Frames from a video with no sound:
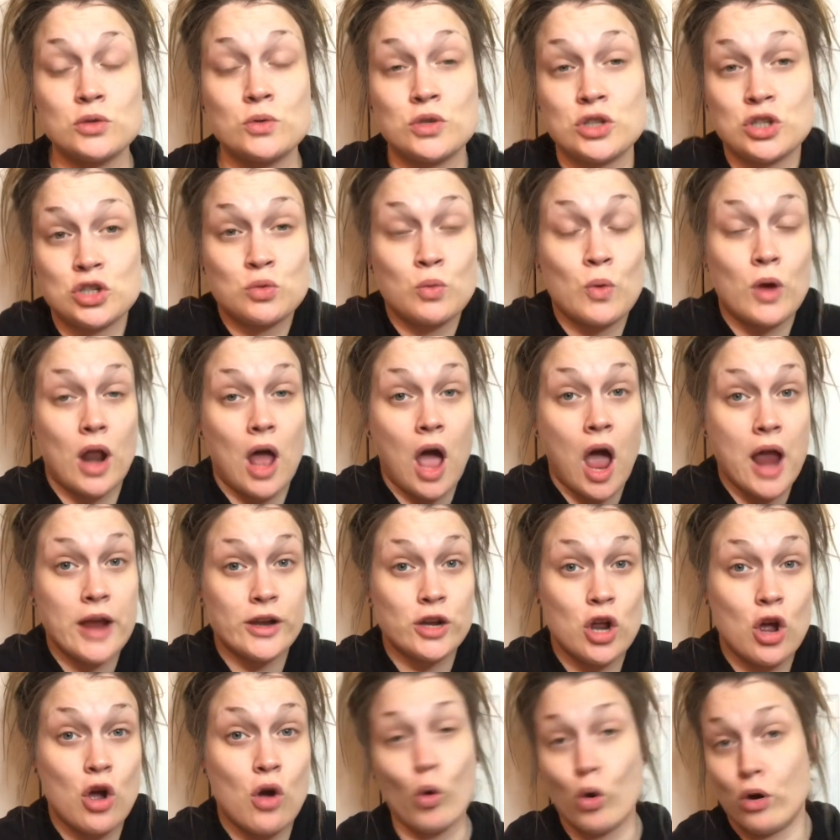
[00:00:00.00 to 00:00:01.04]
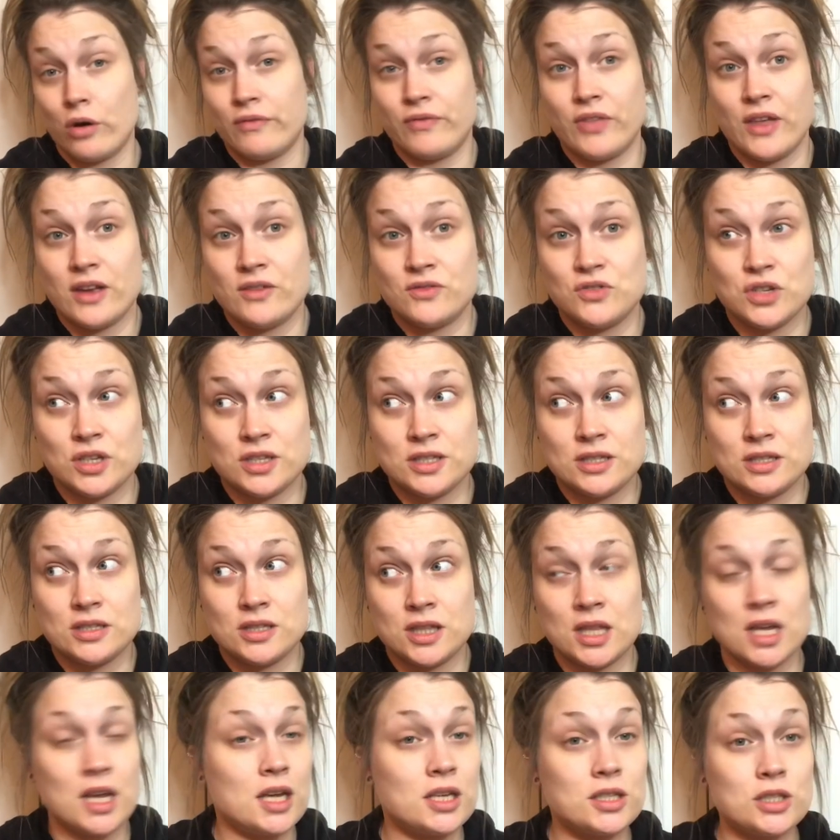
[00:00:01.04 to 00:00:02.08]
which is what I know, or if they just
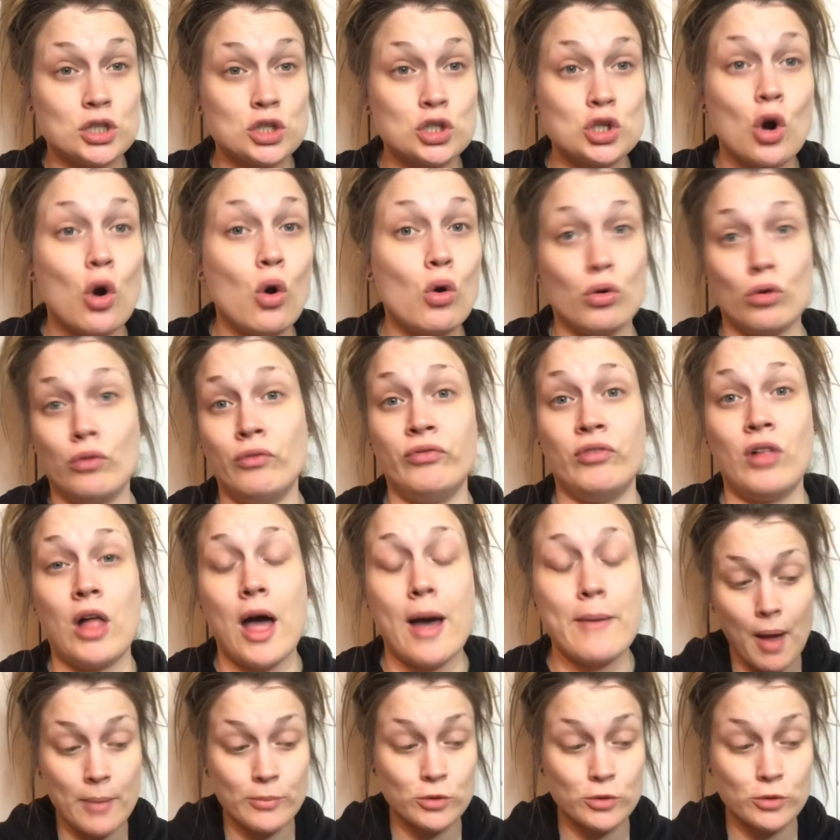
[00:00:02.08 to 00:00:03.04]
think it's a total flop.